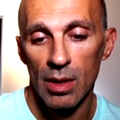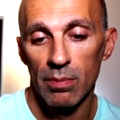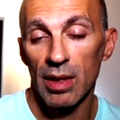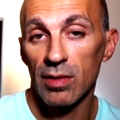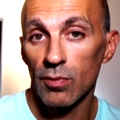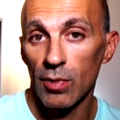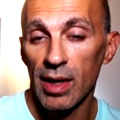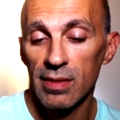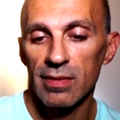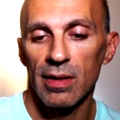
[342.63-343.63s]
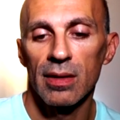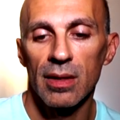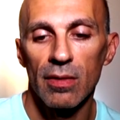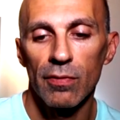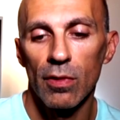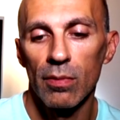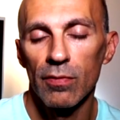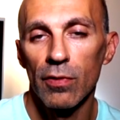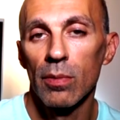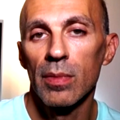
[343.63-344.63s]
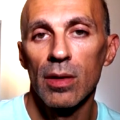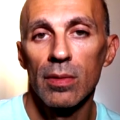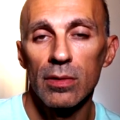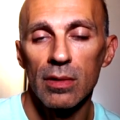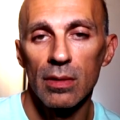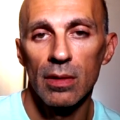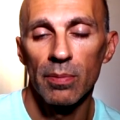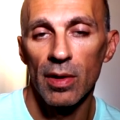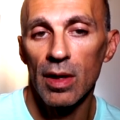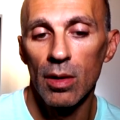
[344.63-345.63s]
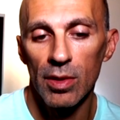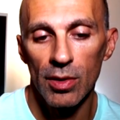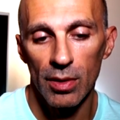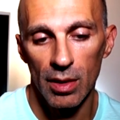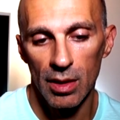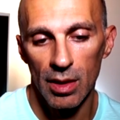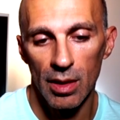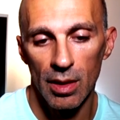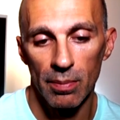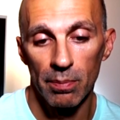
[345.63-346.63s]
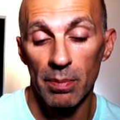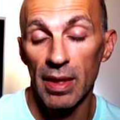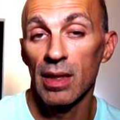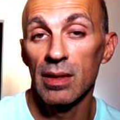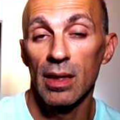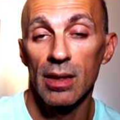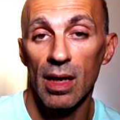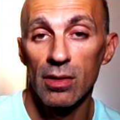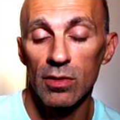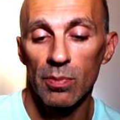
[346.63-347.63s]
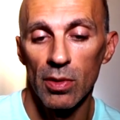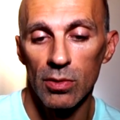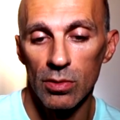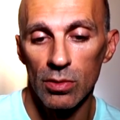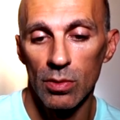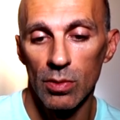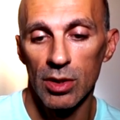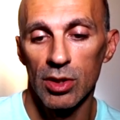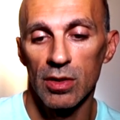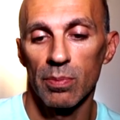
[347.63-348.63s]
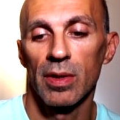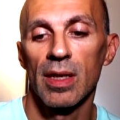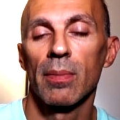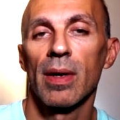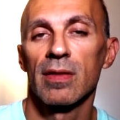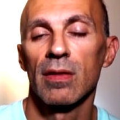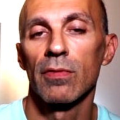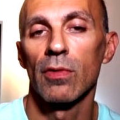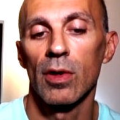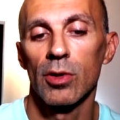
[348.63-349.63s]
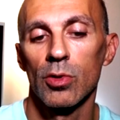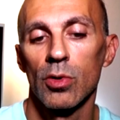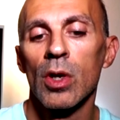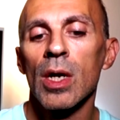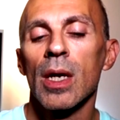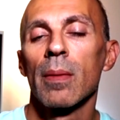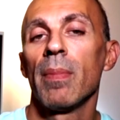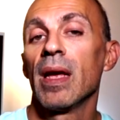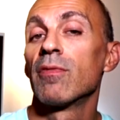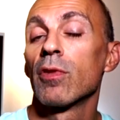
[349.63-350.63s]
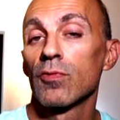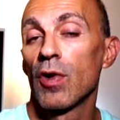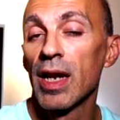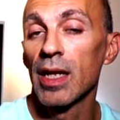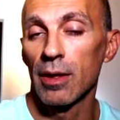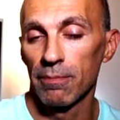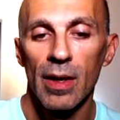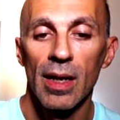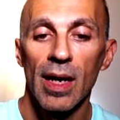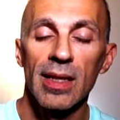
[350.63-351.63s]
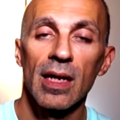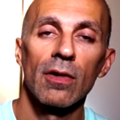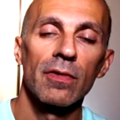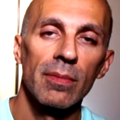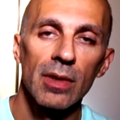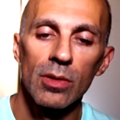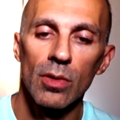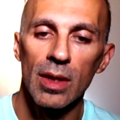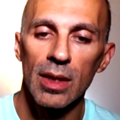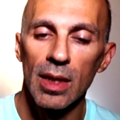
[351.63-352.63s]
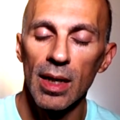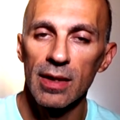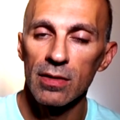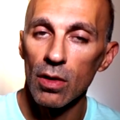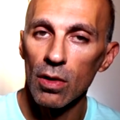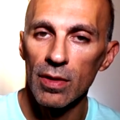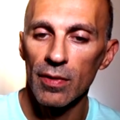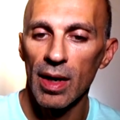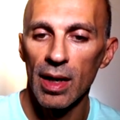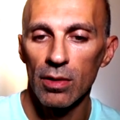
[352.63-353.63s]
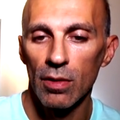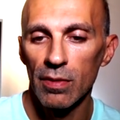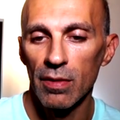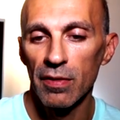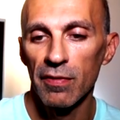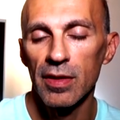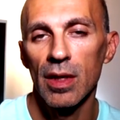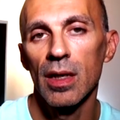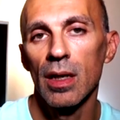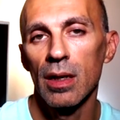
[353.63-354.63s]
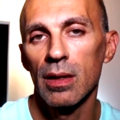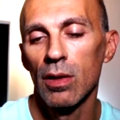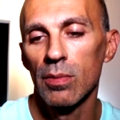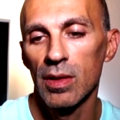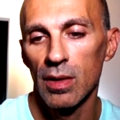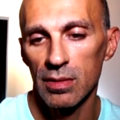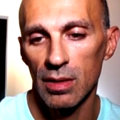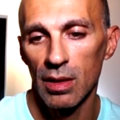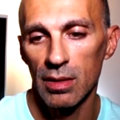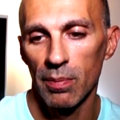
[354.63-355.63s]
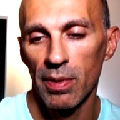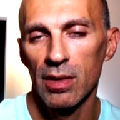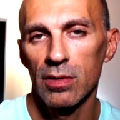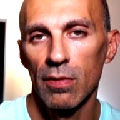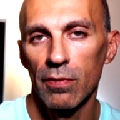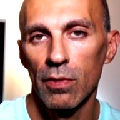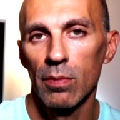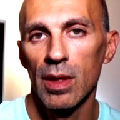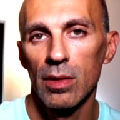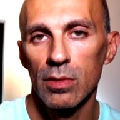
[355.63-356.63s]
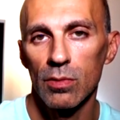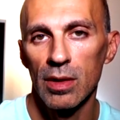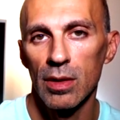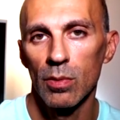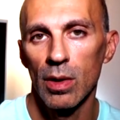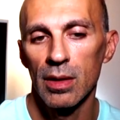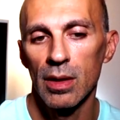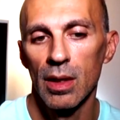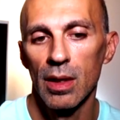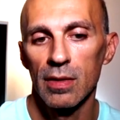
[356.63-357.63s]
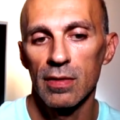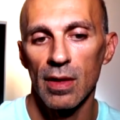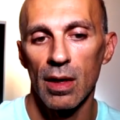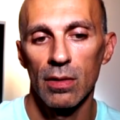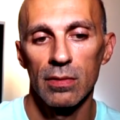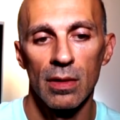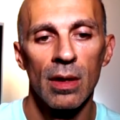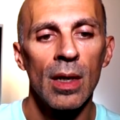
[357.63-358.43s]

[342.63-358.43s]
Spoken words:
but great starting from 4 minutes per kilometer, better than the Adios Pro 2, which is pretty amazing for a shoe made for training. And I confirmed that during a slower run of 15 kilometers at a pace of 4 minutes 21 seconds